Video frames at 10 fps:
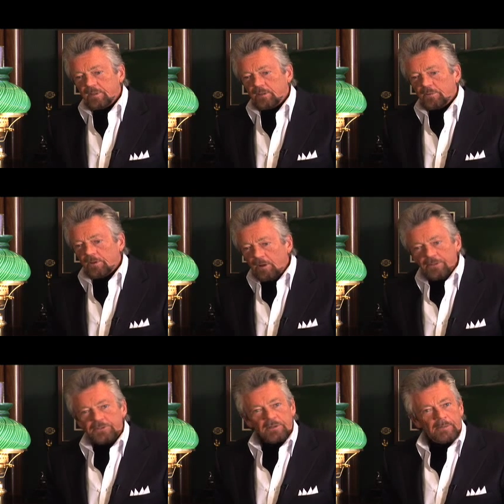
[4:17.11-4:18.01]
with all the
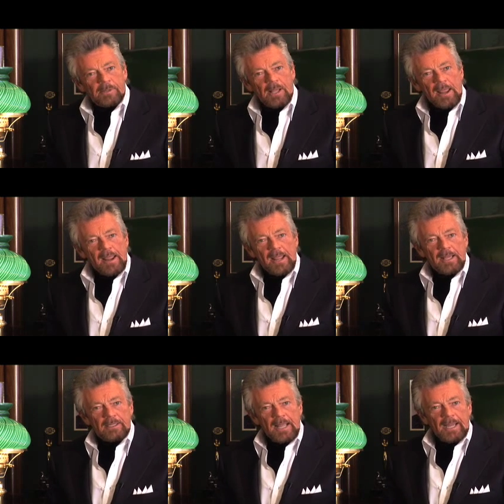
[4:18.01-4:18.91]
trouble I
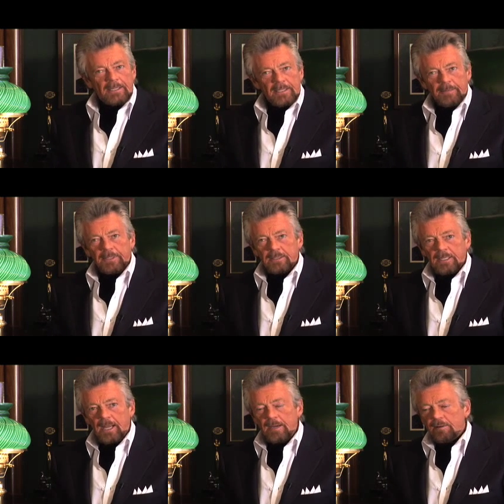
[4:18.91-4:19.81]
had academically,
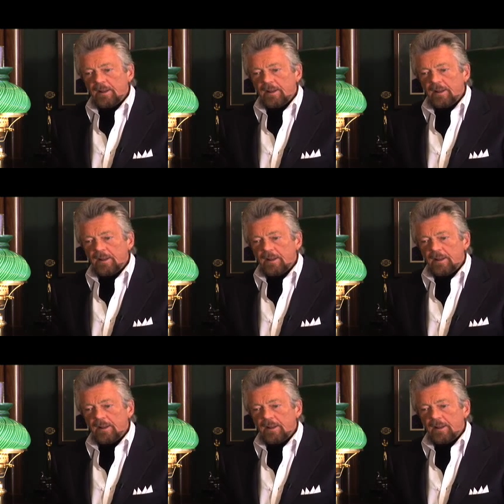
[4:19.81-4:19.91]
I